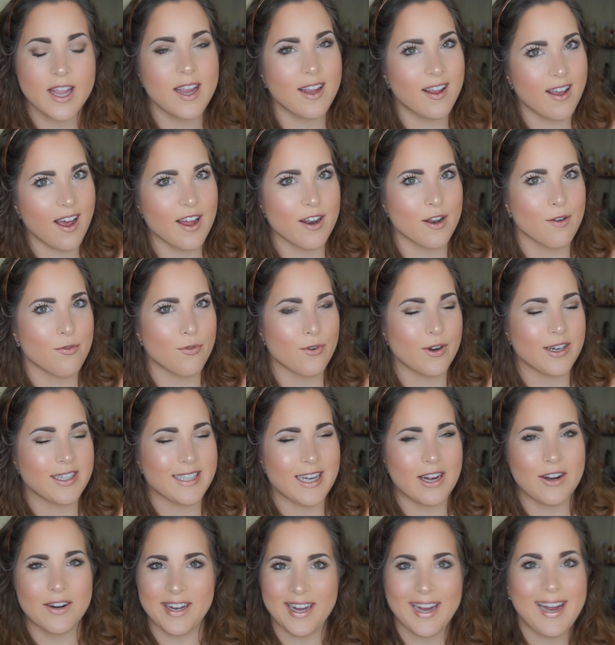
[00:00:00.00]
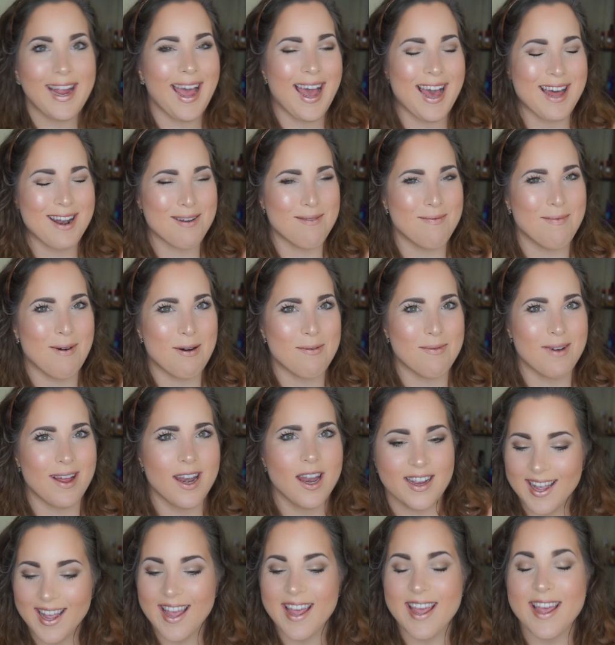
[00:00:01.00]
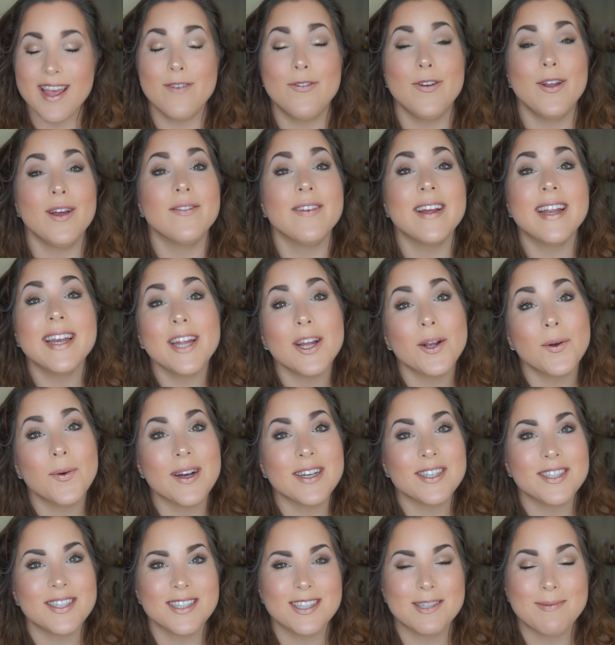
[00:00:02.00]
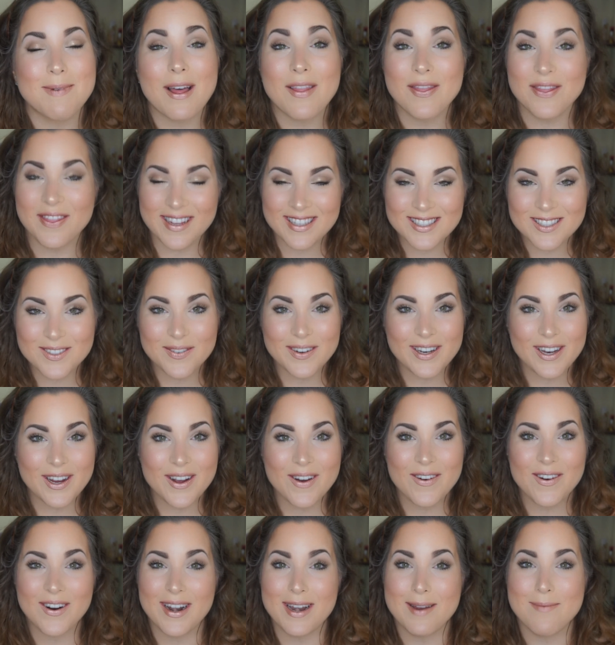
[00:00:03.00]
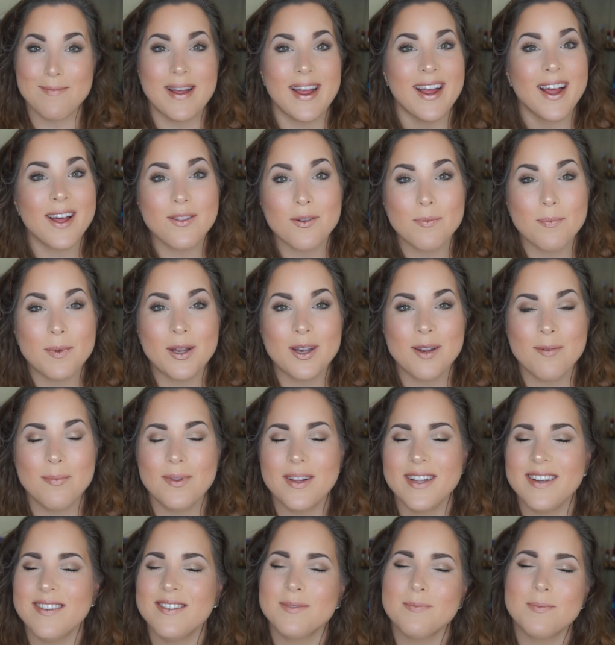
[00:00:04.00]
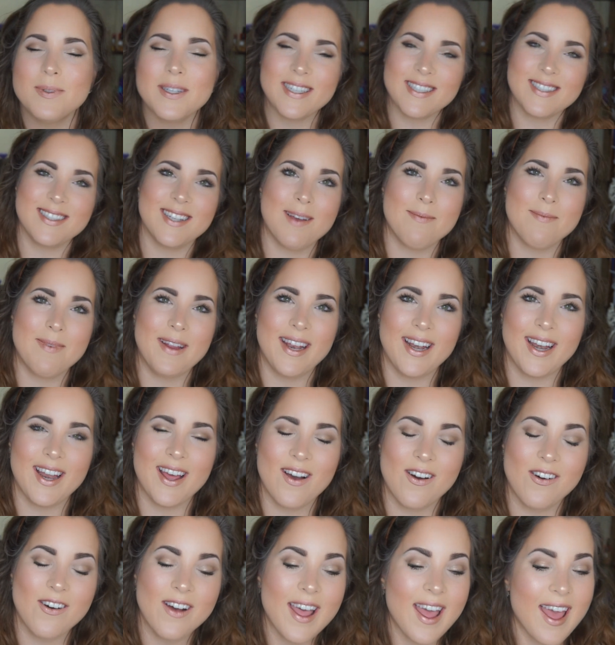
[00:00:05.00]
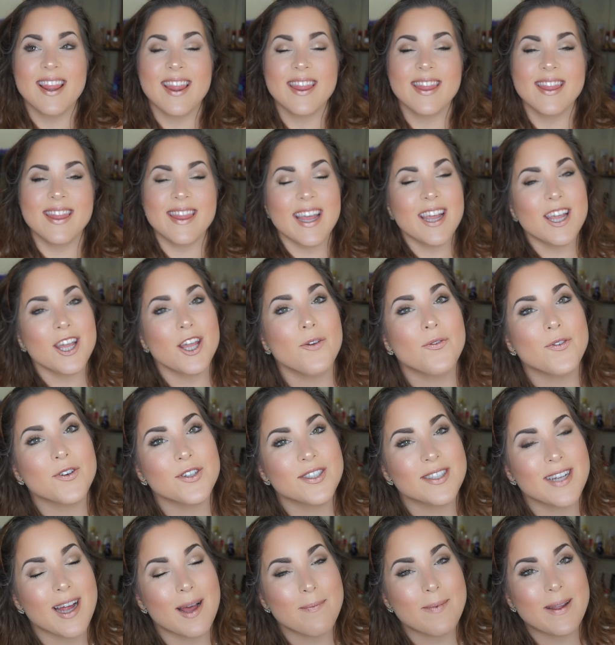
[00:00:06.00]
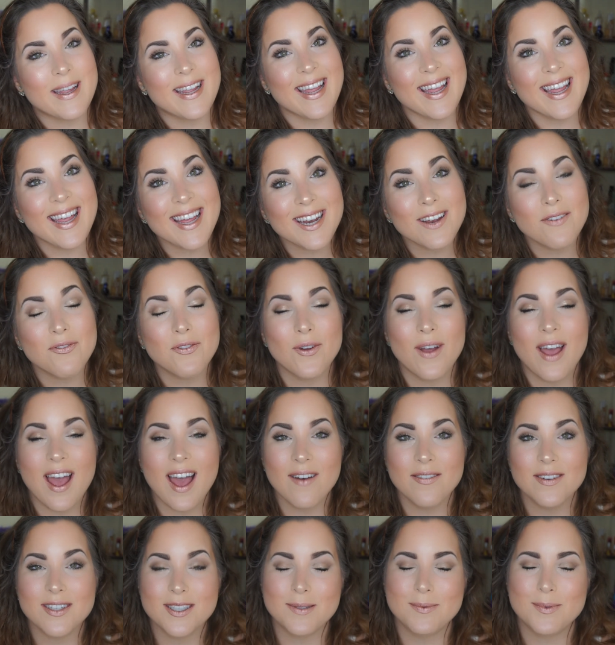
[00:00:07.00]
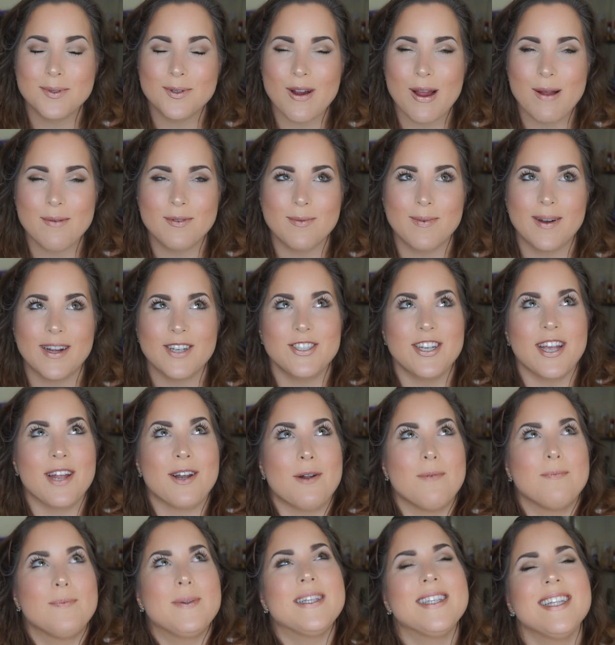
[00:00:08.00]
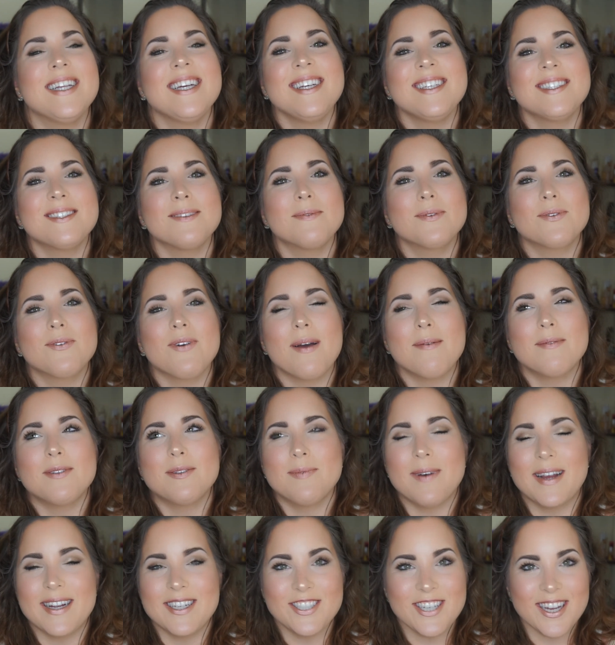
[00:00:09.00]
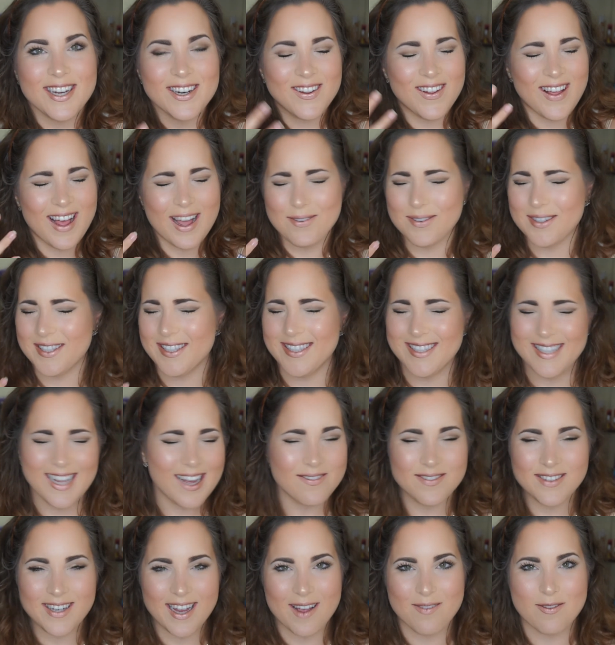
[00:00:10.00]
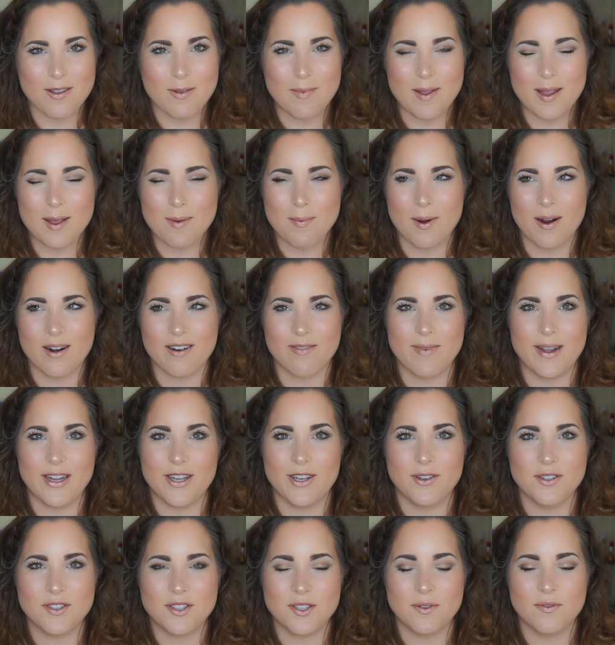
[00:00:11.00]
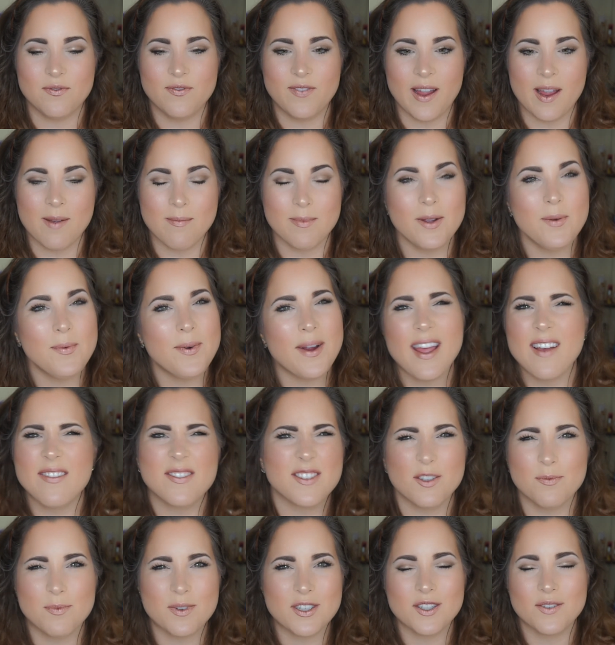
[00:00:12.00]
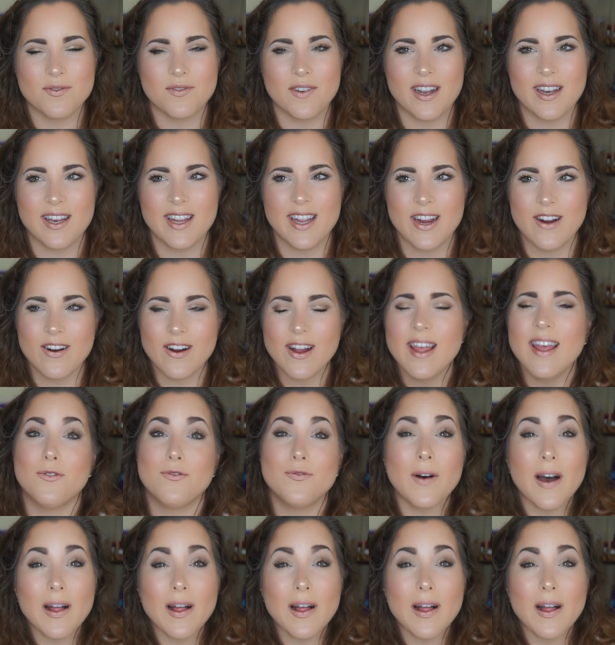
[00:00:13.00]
He kind of freaked out. He had a moment. If you have any questions about this video or any of my other beauty beliefs, please let me know. Thank you for stopping in. If you haven't subscribed to my channel, please subscribe to my channel. I would love to have you be a part of my YouTube family. We have so much fun here.